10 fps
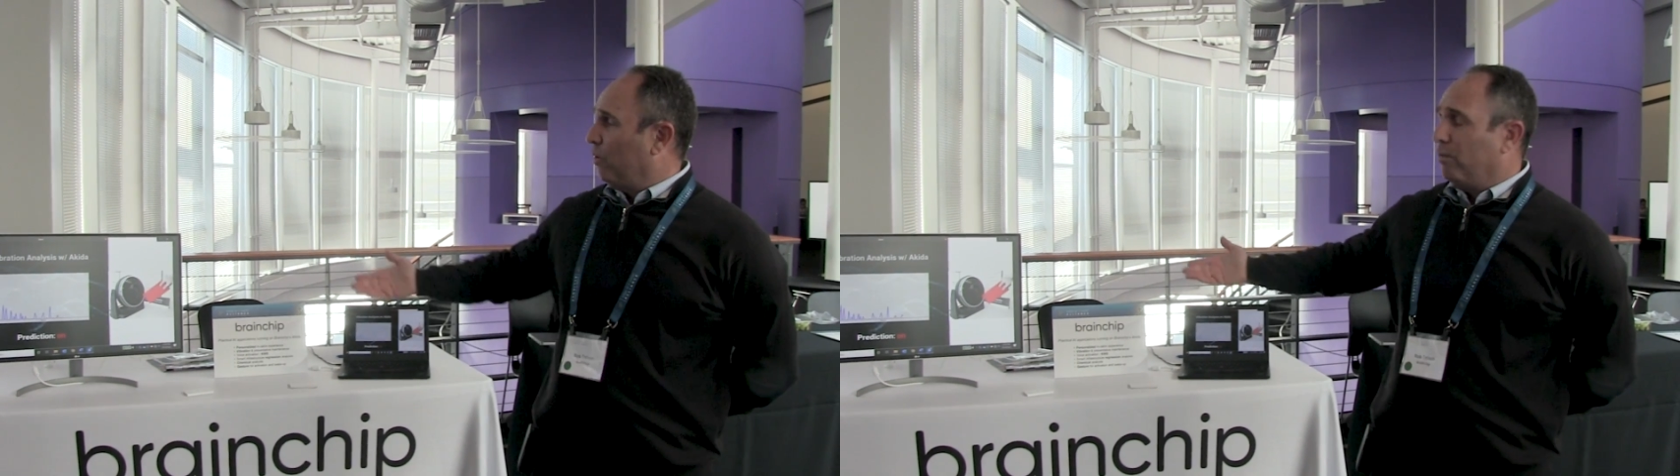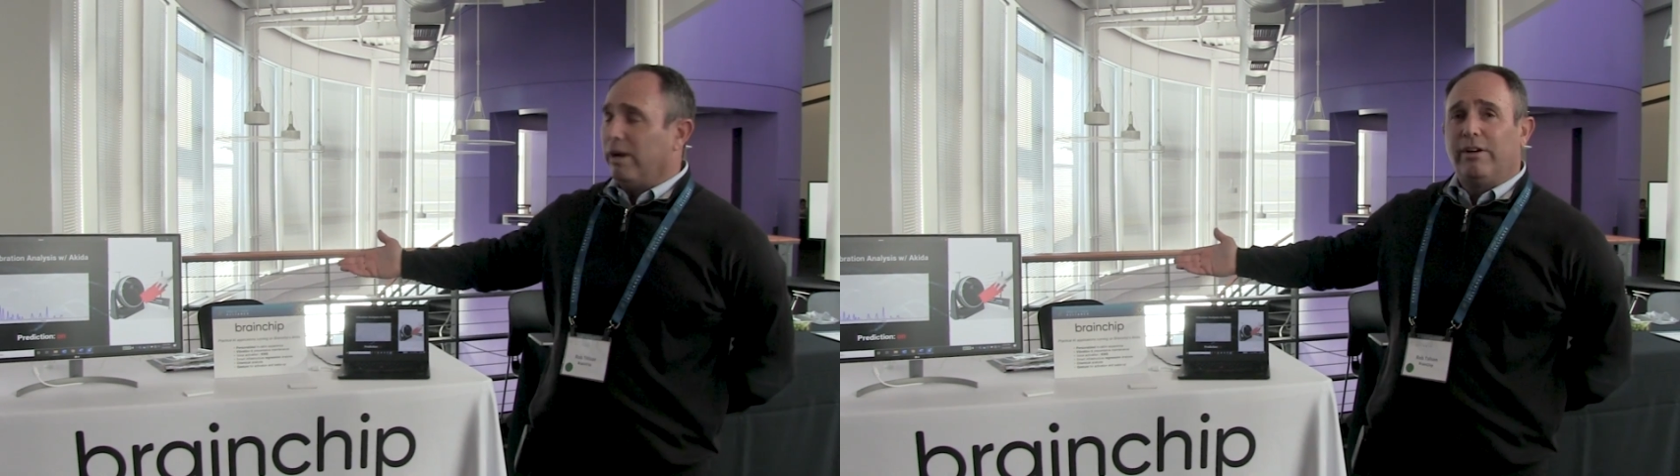
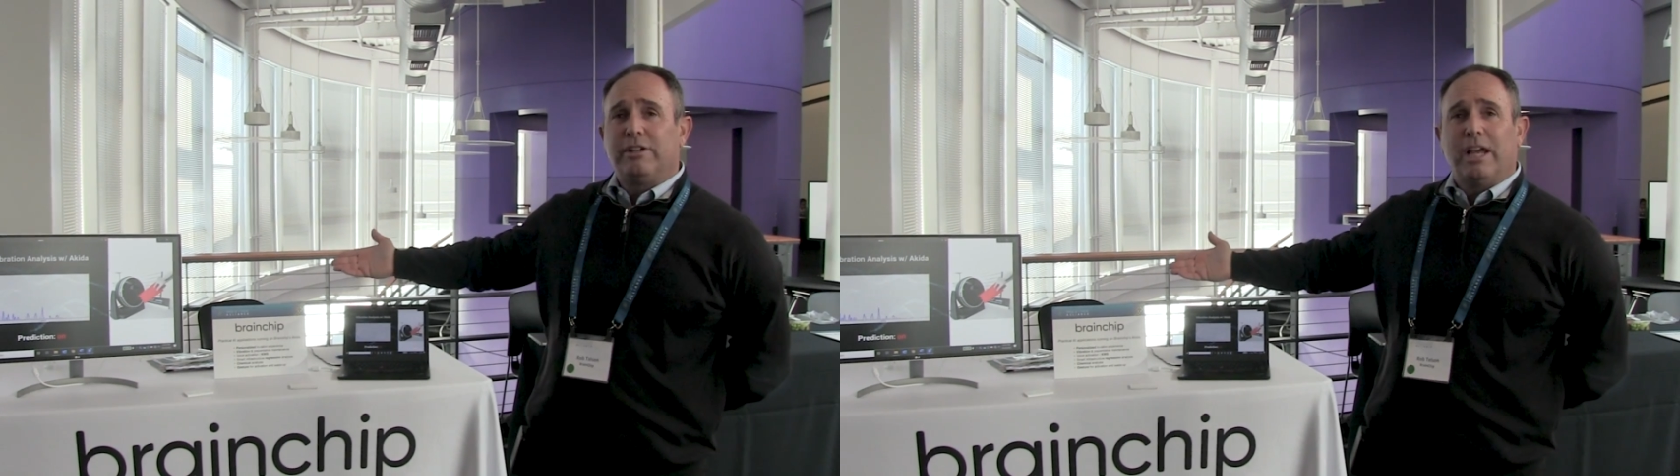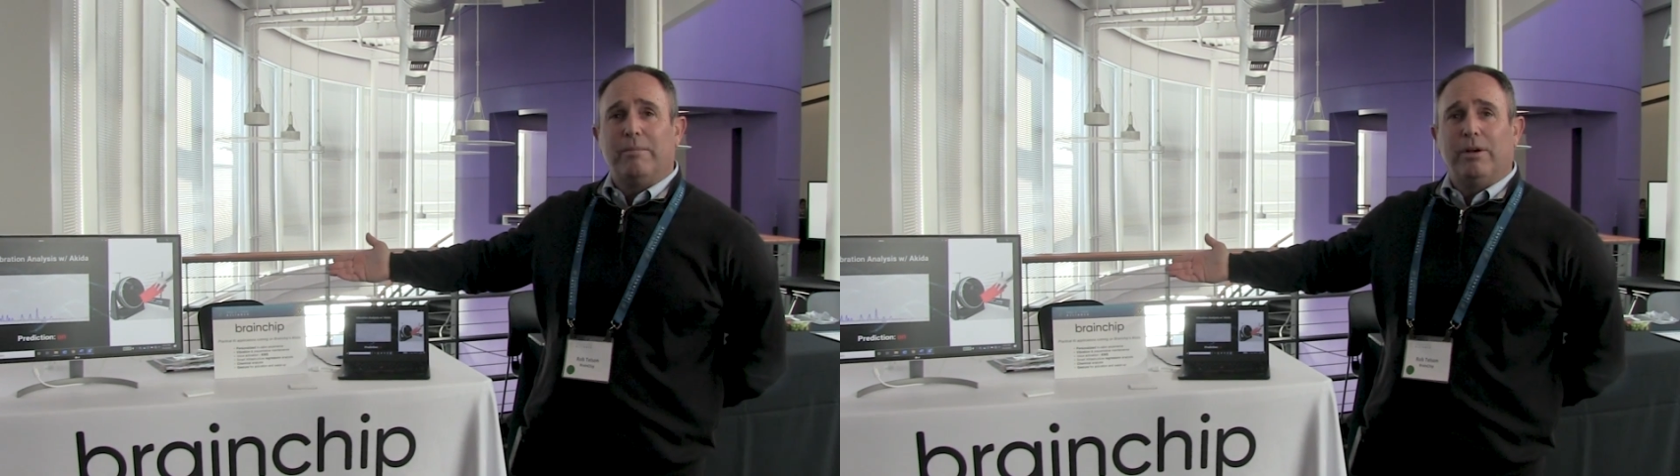we have our
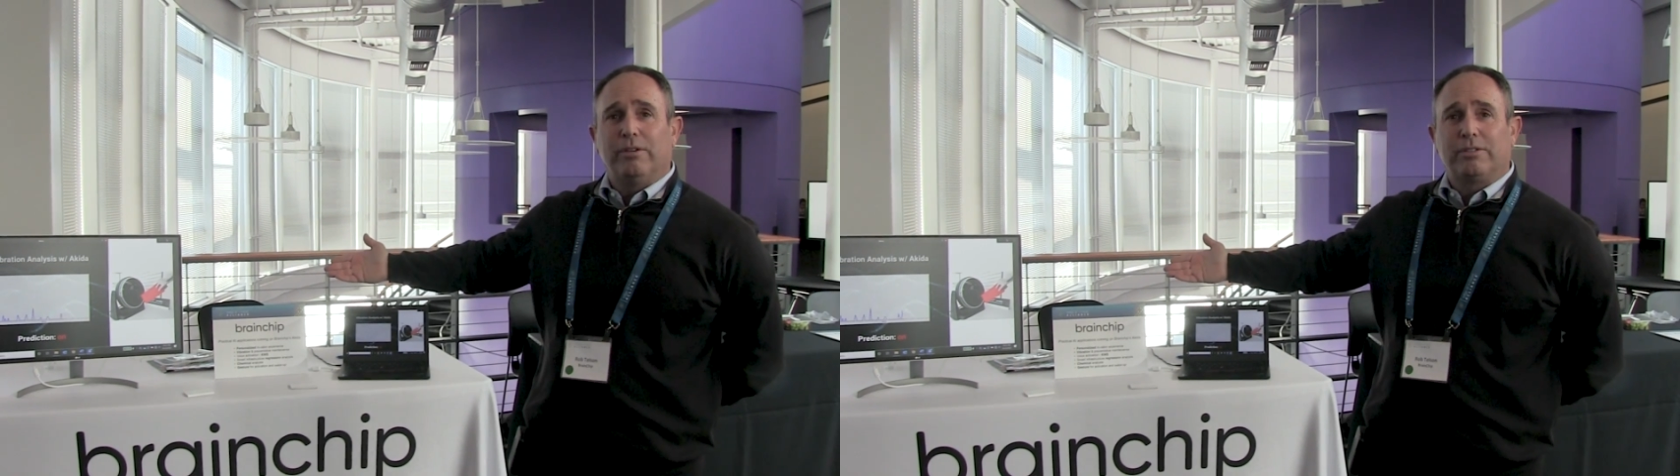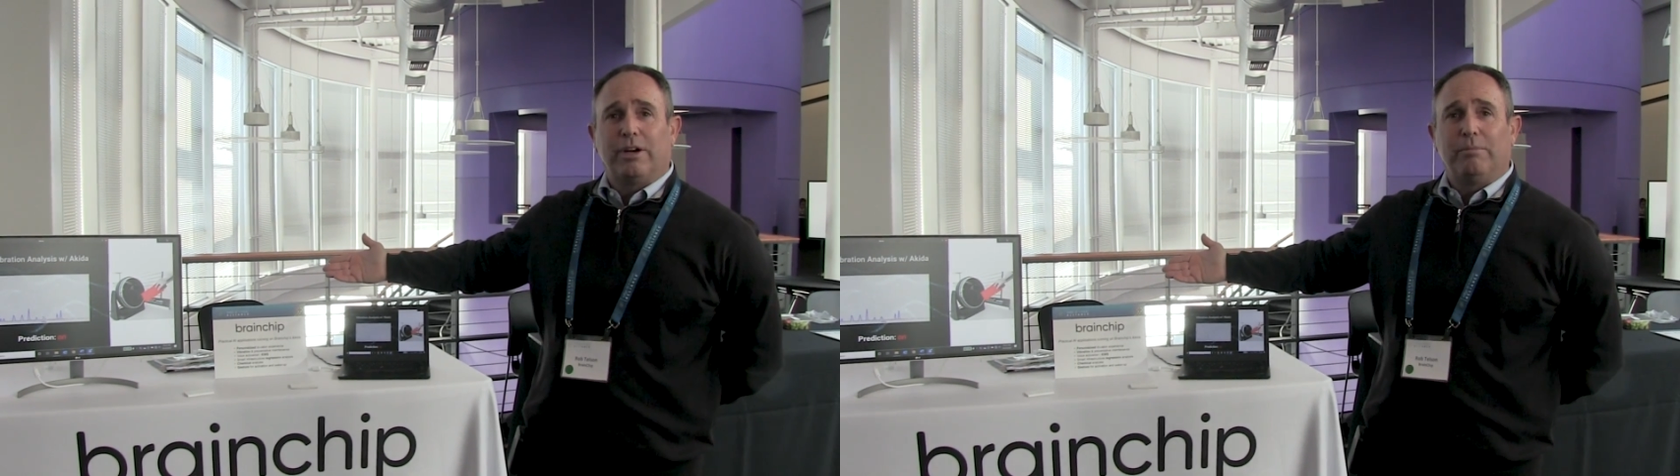
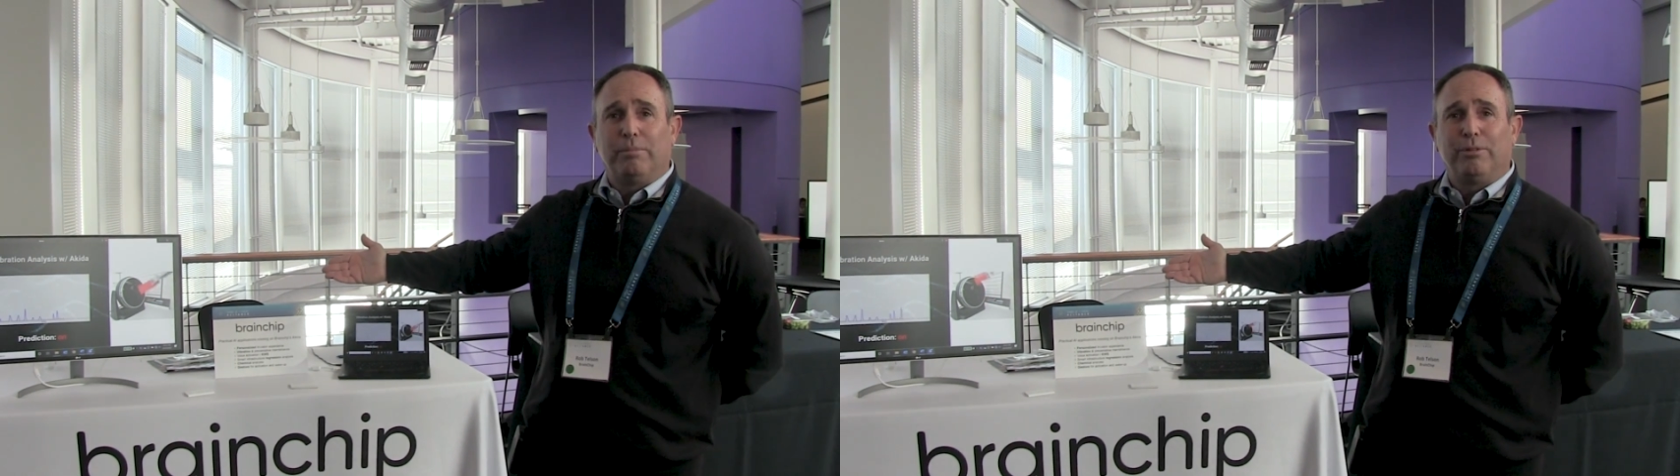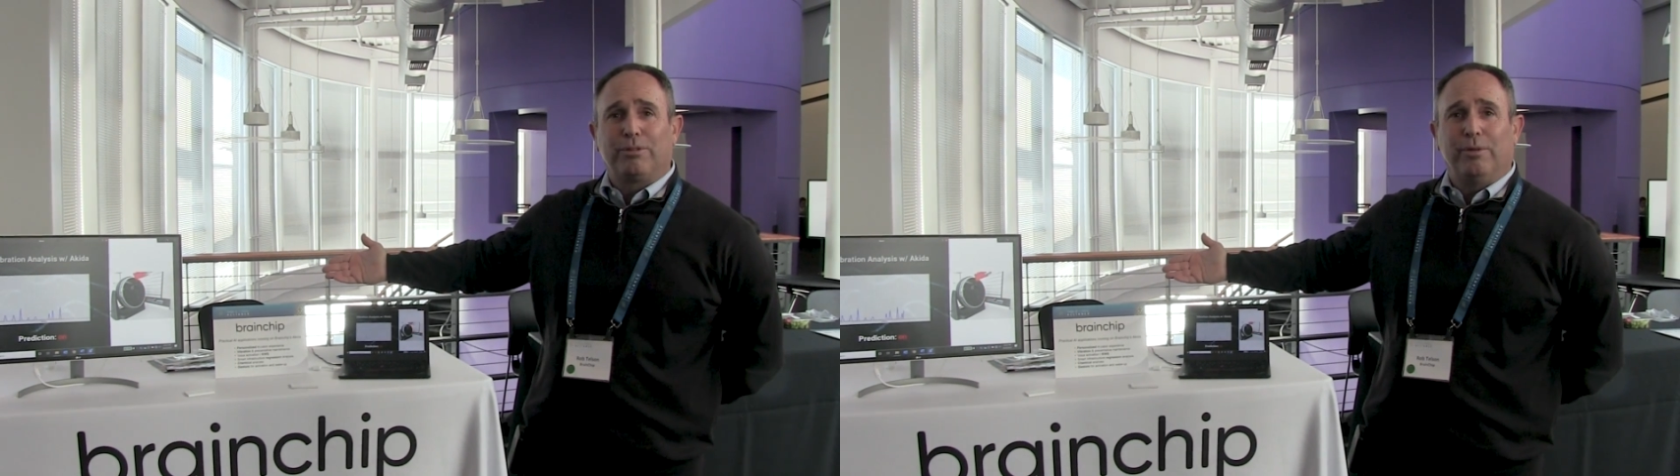demos at our
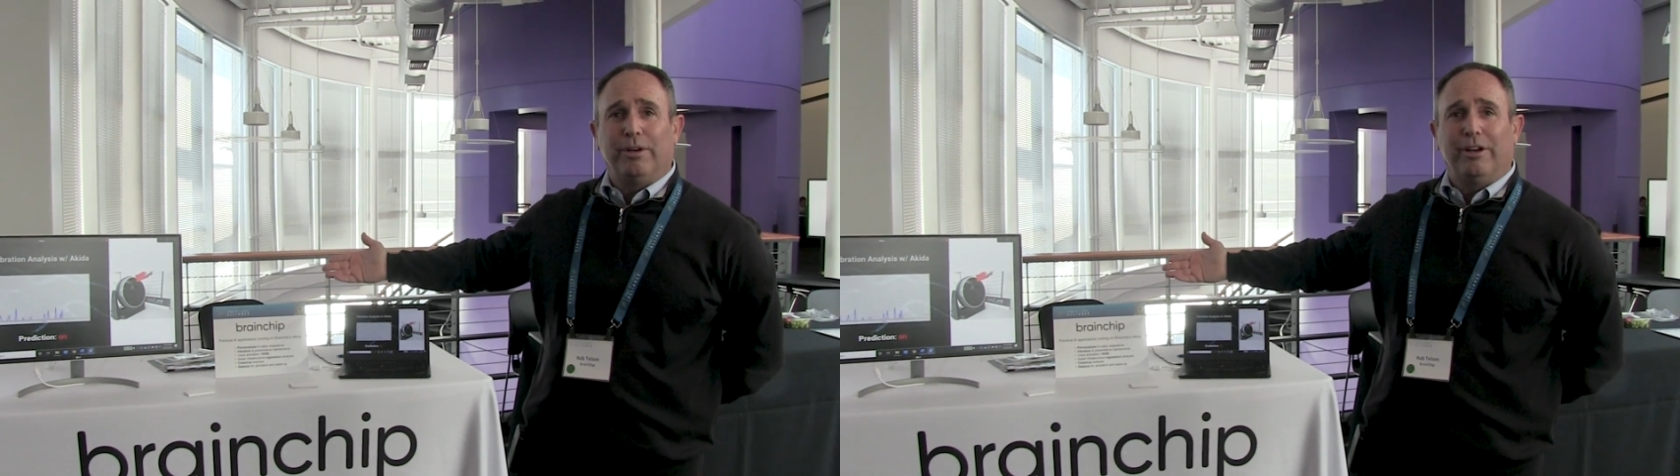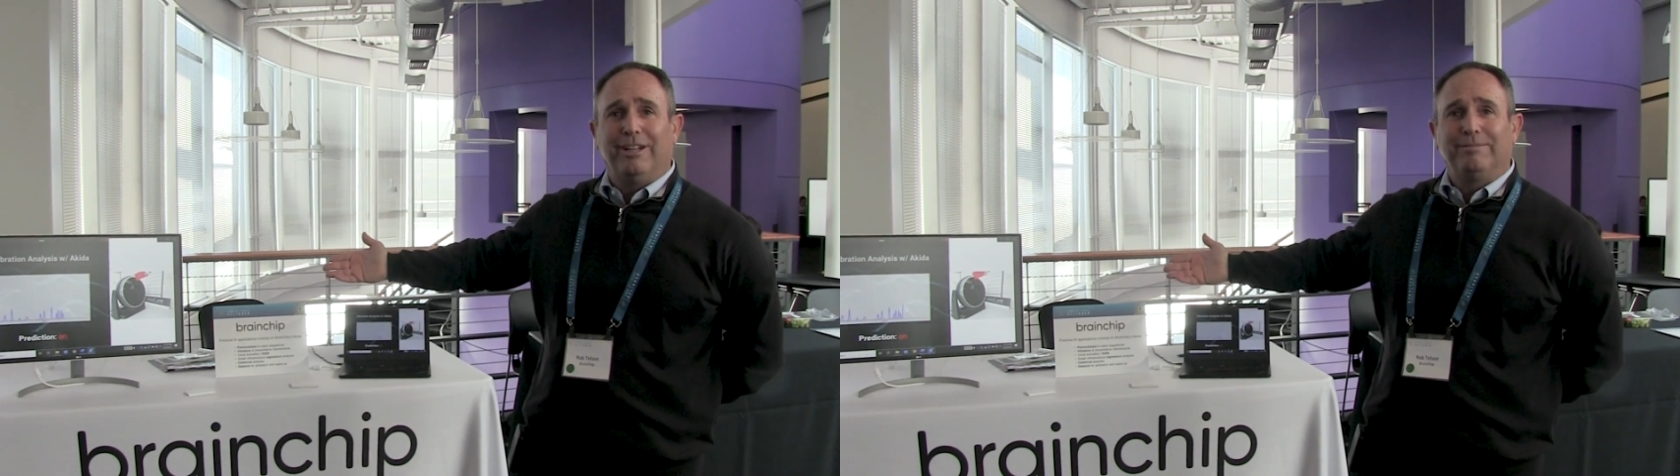booth
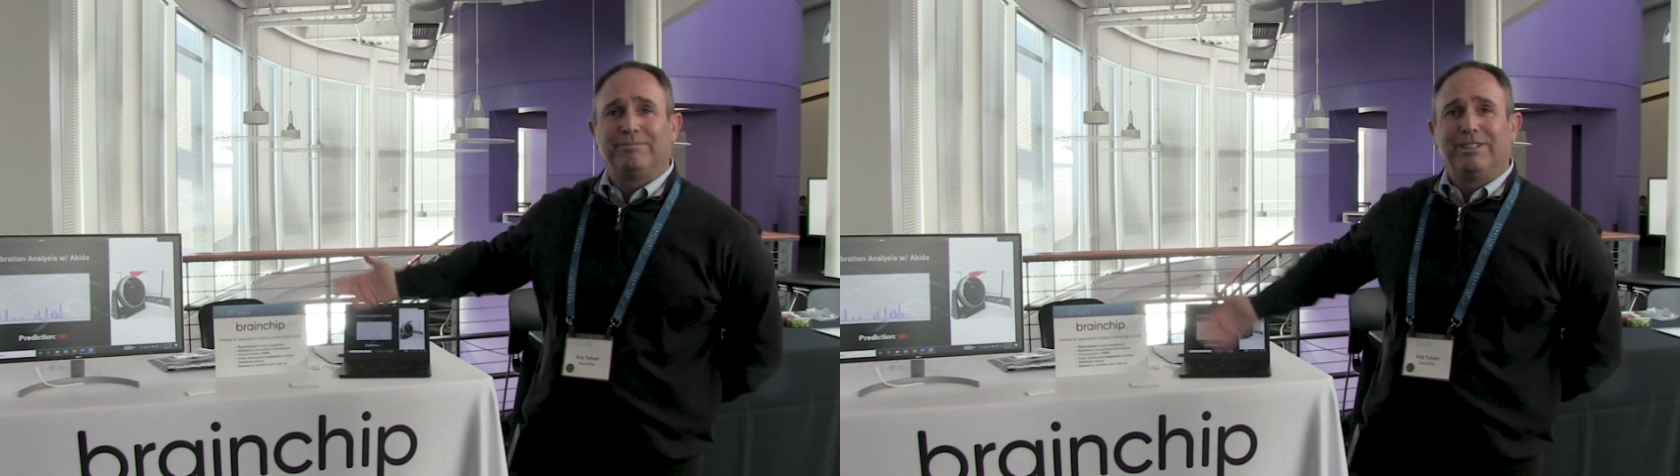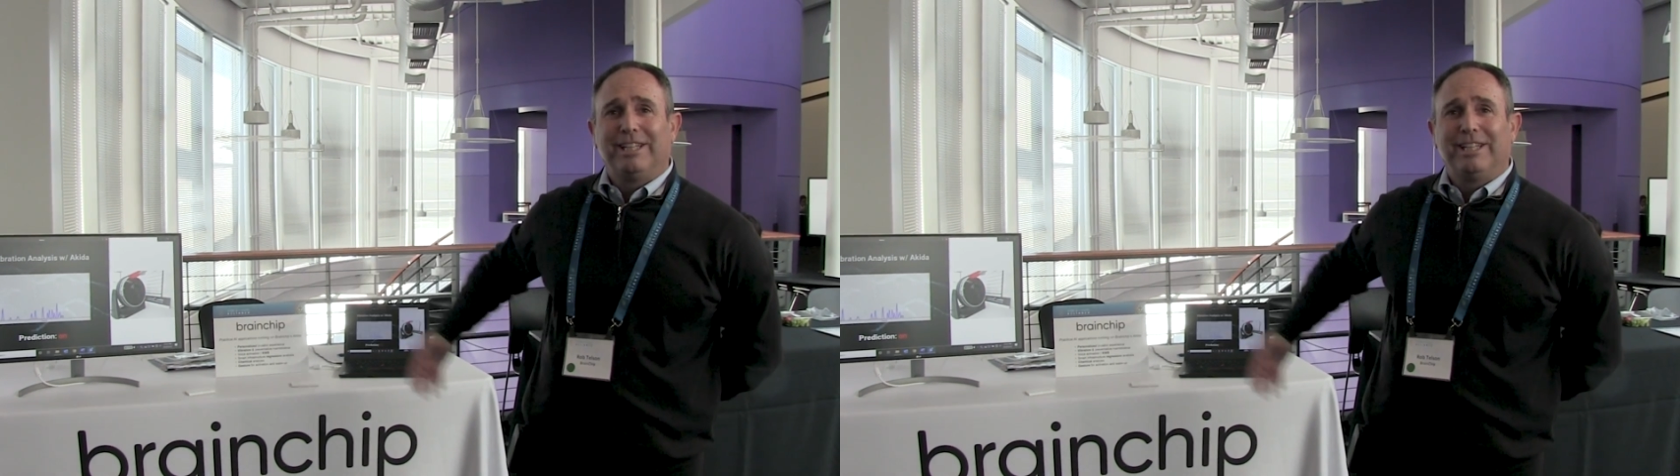going on.